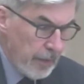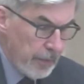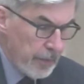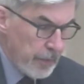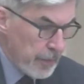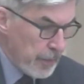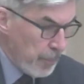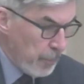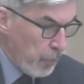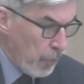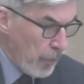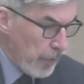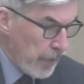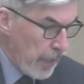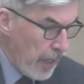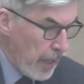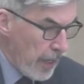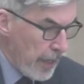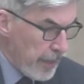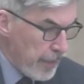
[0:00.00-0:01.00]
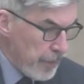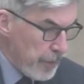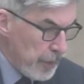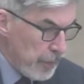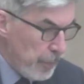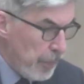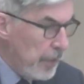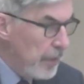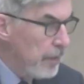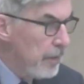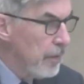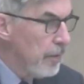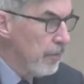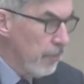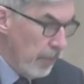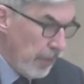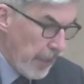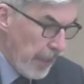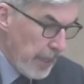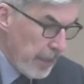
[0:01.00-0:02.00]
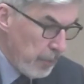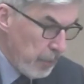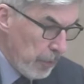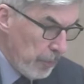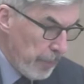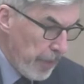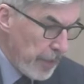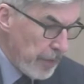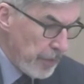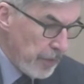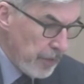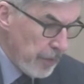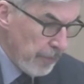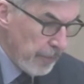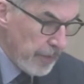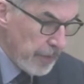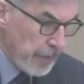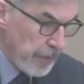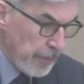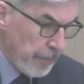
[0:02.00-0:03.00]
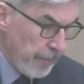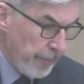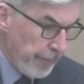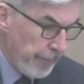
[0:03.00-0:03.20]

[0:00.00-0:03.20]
to support higher speed, reliable bus service.